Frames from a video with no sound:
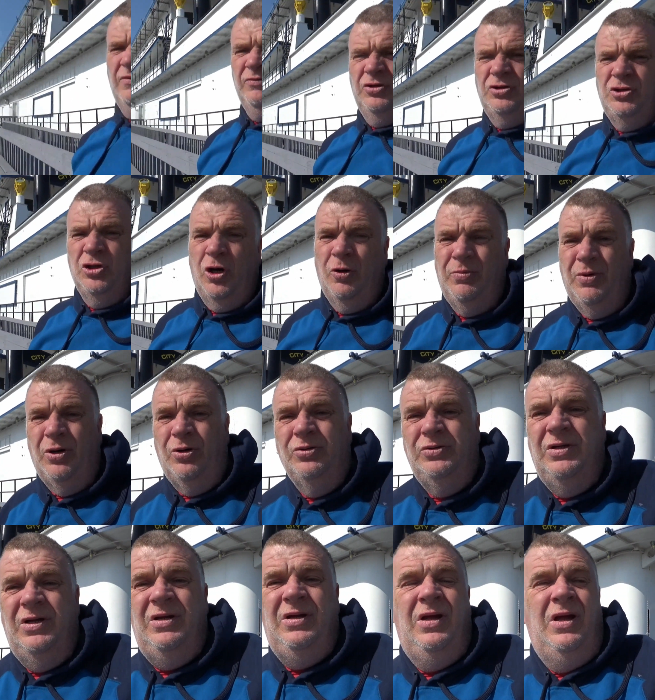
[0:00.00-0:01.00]
of the
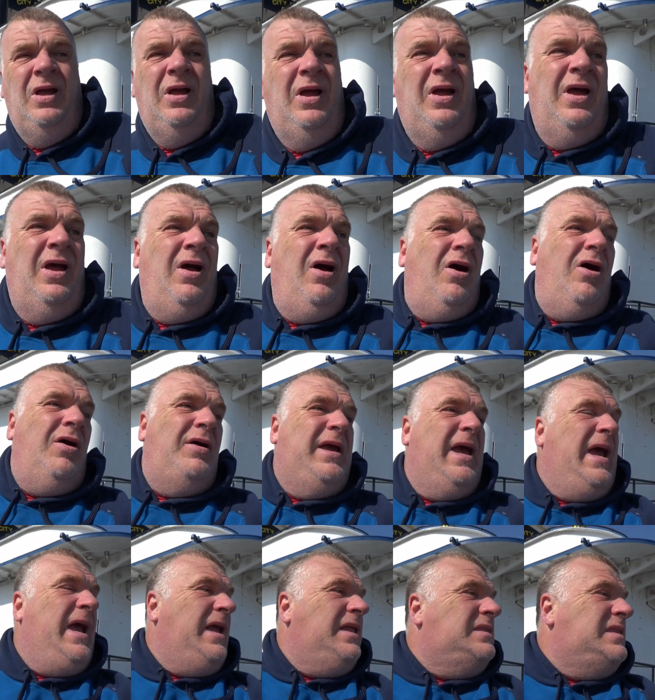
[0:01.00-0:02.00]
showboat.
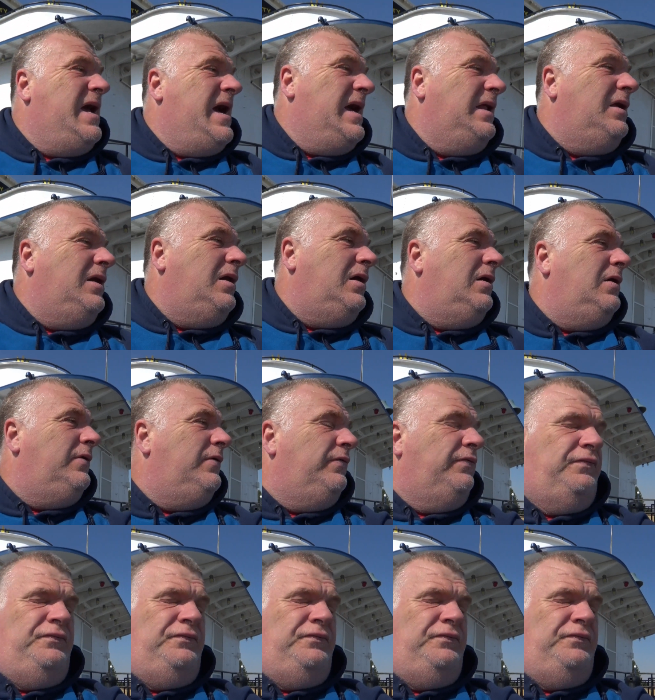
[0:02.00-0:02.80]
Okay, that